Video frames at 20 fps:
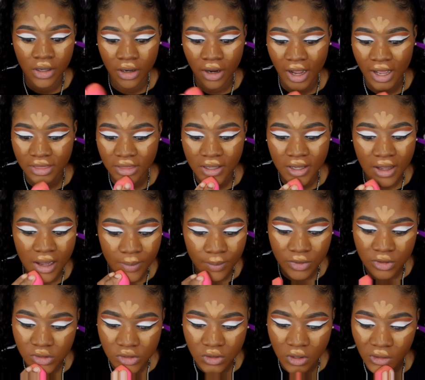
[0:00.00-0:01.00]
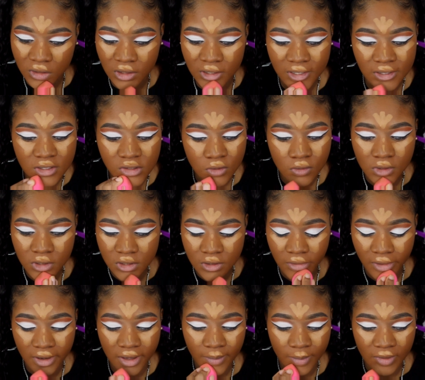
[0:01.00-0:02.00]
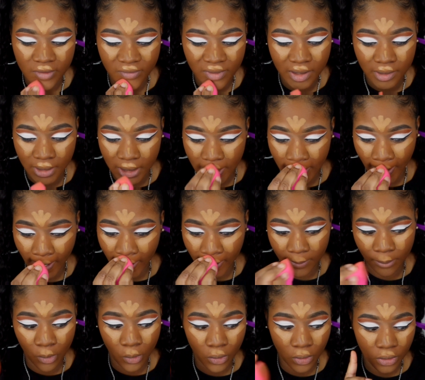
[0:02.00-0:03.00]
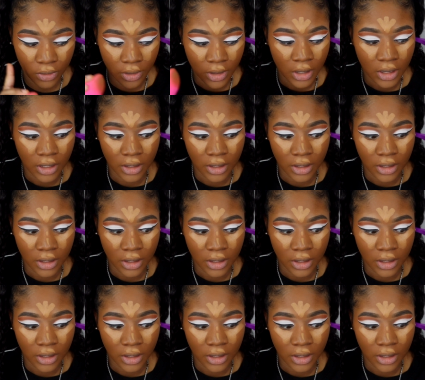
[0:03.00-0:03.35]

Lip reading: I think I'm going to start leaning towards creamy foundations more